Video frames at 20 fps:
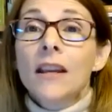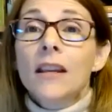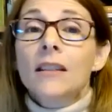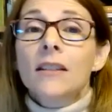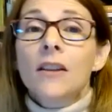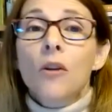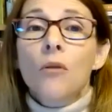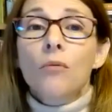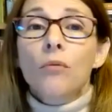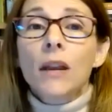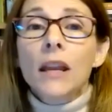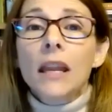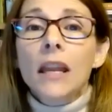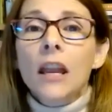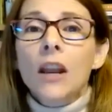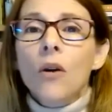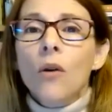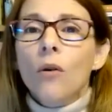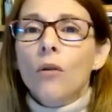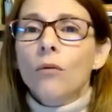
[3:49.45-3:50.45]
So,
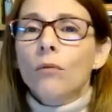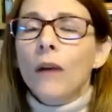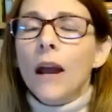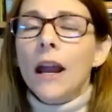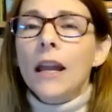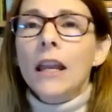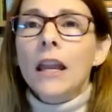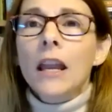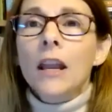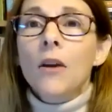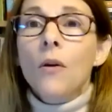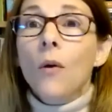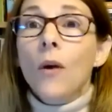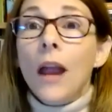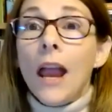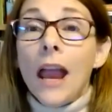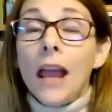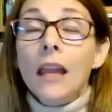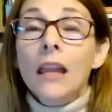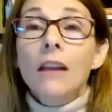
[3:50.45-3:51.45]
reading or writing
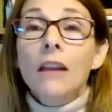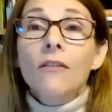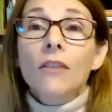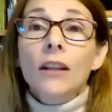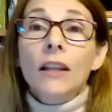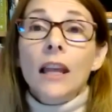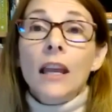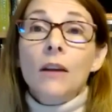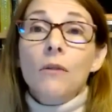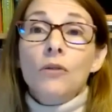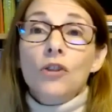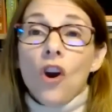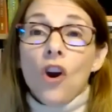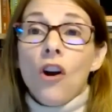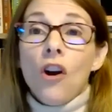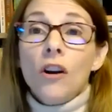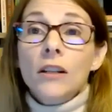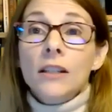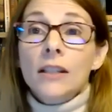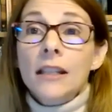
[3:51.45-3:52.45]
or any of the language
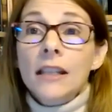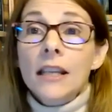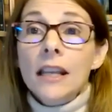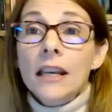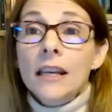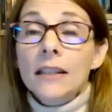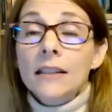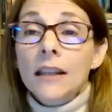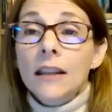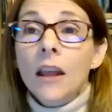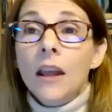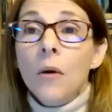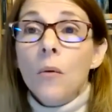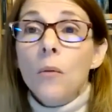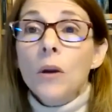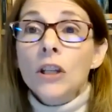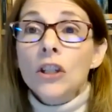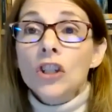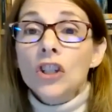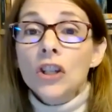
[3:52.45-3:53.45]
arts things that
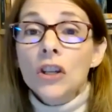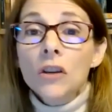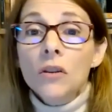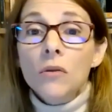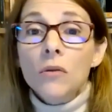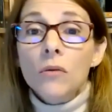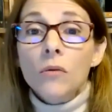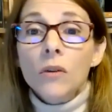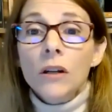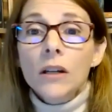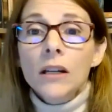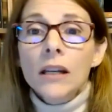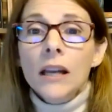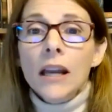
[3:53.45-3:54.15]
we do,